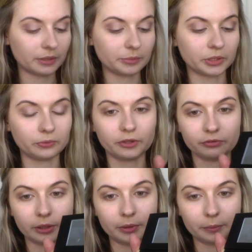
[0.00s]
I'm done with the
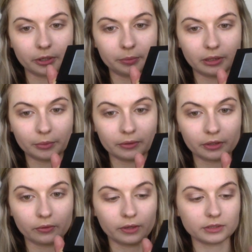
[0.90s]
Flippant purple, I'm going to
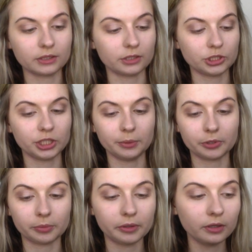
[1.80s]
go on to the Cheeky
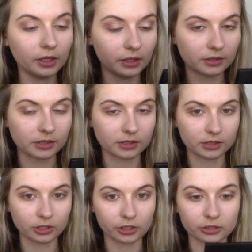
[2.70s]
purple. This is the
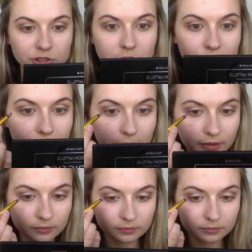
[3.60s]
darker shimmery one.